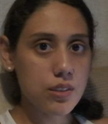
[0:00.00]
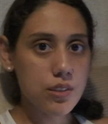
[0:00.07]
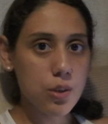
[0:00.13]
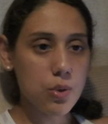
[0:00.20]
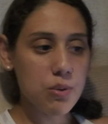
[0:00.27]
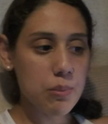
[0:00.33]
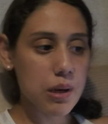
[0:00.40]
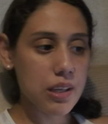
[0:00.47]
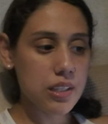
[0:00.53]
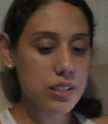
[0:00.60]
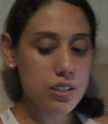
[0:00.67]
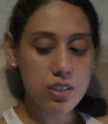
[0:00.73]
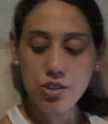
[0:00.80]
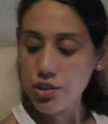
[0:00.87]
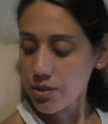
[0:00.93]
So we made
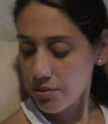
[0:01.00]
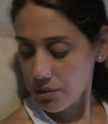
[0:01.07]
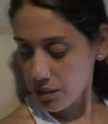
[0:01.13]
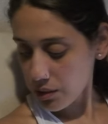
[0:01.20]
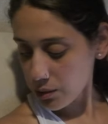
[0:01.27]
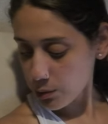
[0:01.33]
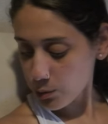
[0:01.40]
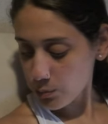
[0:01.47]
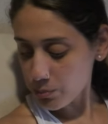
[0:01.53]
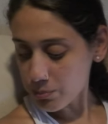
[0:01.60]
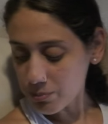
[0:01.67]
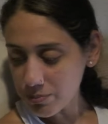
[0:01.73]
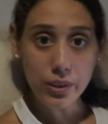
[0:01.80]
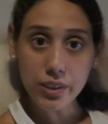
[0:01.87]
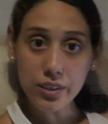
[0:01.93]
it to Jiffy
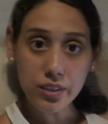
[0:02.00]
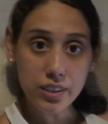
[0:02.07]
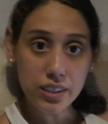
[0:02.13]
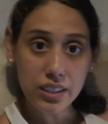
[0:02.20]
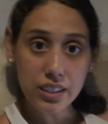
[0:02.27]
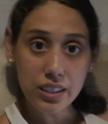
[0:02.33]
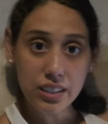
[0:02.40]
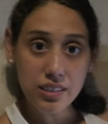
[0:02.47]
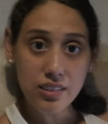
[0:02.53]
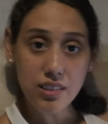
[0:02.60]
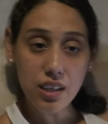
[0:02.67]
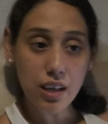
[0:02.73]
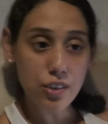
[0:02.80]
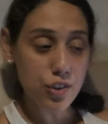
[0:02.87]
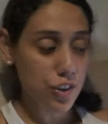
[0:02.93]
Lube. We're literally
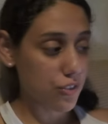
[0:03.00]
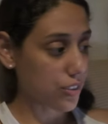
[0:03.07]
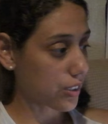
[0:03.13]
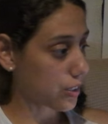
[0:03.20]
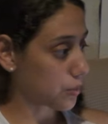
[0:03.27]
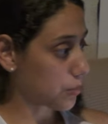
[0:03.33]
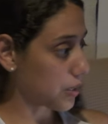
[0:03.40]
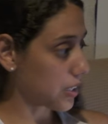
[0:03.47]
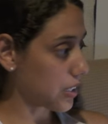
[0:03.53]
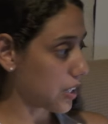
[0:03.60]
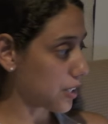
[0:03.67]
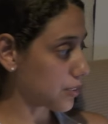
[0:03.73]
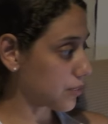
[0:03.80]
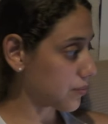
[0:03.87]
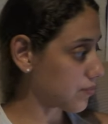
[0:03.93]
inside Jiffy Lube right
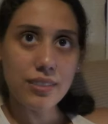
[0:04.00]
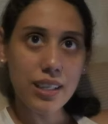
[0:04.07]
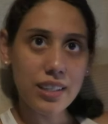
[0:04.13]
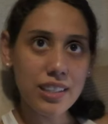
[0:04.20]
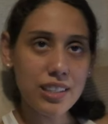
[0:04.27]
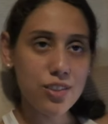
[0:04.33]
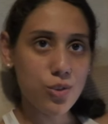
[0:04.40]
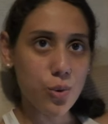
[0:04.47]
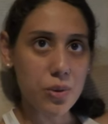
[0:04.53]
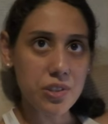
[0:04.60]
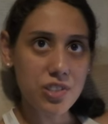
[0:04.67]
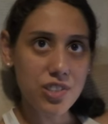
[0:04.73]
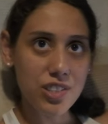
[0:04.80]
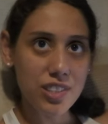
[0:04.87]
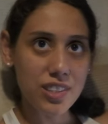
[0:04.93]
now. I think
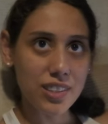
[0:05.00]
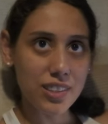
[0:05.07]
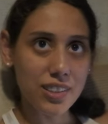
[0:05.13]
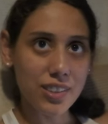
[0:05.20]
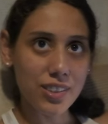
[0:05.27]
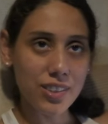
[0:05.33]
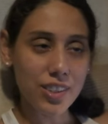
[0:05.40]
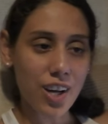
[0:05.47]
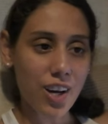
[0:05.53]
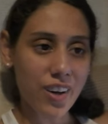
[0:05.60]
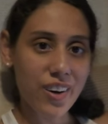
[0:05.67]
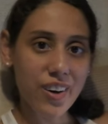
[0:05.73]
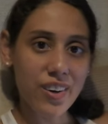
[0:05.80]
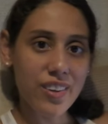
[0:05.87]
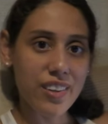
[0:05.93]
chores just took a little
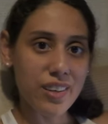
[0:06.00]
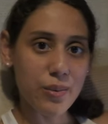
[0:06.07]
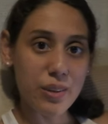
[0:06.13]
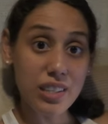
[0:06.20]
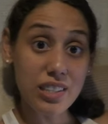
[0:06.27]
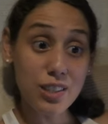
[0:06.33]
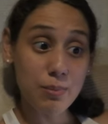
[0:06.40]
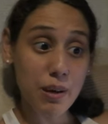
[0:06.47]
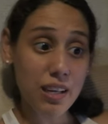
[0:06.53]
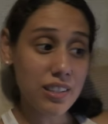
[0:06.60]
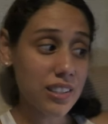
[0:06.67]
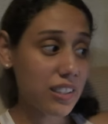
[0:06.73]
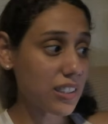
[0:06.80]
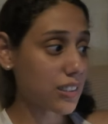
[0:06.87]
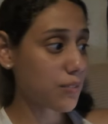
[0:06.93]
longer than we
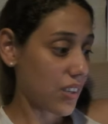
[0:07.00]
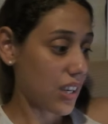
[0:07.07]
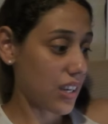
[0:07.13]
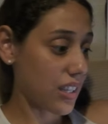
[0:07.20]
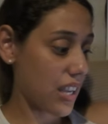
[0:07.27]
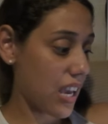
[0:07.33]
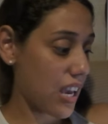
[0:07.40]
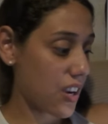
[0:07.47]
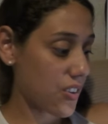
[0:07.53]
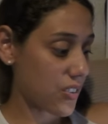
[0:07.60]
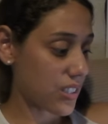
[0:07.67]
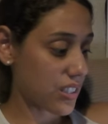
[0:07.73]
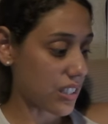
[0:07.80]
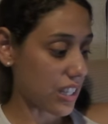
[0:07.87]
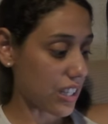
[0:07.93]
expected. And now
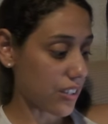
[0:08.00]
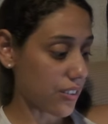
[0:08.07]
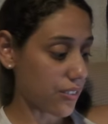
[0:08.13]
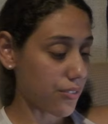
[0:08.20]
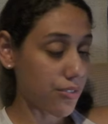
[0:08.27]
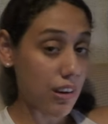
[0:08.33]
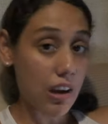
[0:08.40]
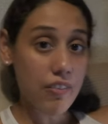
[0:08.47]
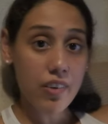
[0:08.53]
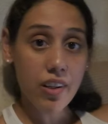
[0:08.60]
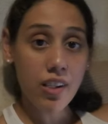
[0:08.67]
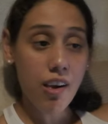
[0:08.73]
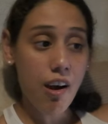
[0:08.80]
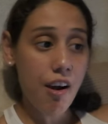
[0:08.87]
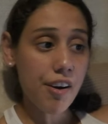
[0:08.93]
it's like 5
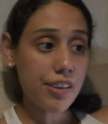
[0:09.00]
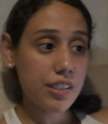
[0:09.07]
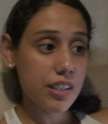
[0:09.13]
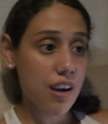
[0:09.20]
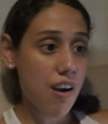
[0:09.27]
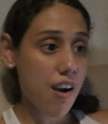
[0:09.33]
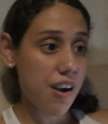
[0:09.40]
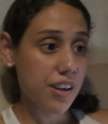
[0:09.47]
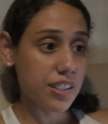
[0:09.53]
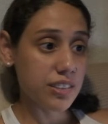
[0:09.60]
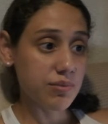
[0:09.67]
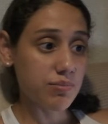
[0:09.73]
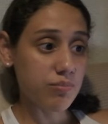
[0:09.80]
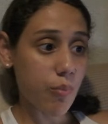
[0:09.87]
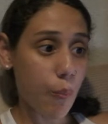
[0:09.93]
o'clock
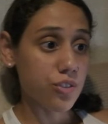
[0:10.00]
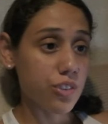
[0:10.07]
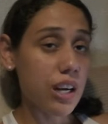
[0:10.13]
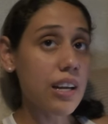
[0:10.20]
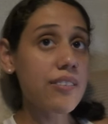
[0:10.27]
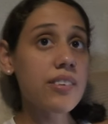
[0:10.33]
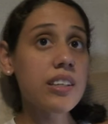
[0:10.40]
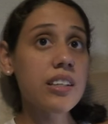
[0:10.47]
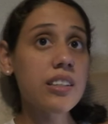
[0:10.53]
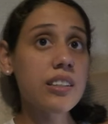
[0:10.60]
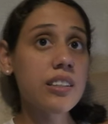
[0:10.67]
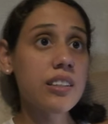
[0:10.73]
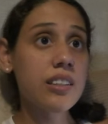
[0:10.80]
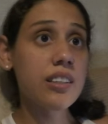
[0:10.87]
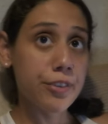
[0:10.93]
and
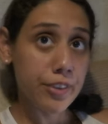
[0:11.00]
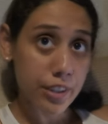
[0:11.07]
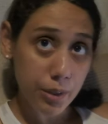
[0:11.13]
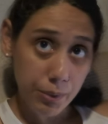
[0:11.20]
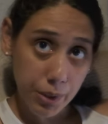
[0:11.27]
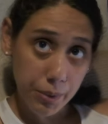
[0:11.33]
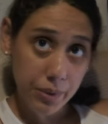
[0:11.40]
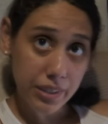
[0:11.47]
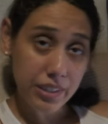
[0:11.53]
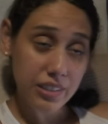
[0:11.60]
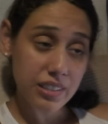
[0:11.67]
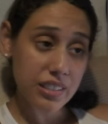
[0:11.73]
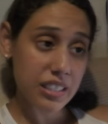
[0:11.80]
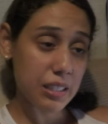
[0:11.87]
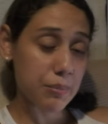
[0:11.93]
driving, figuring out where we're
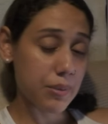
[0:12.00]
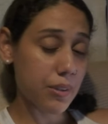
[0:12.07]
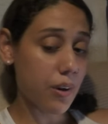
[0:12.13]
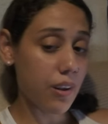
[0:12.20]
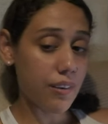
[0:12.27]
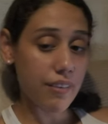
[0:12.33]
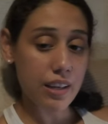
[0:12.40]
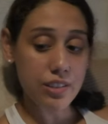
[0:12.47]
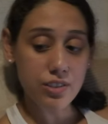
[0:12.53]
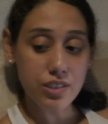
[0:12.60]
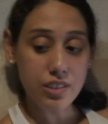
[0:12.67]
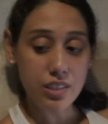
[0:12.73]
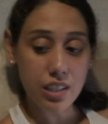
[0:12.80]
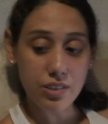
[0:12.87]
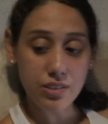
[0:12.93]
gonna sleep and all of that
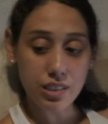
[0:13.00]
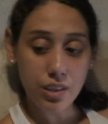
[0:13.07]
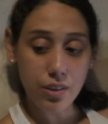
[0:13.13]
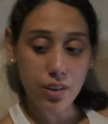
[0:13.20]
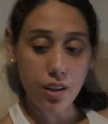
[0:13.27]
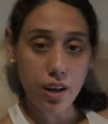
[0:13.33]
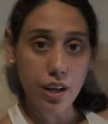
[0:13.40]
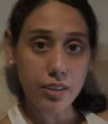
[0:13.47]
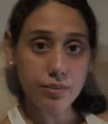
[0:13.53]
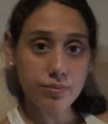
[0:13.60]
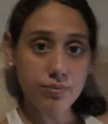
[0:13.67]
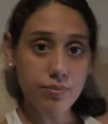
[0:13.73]
just sounds like a lot.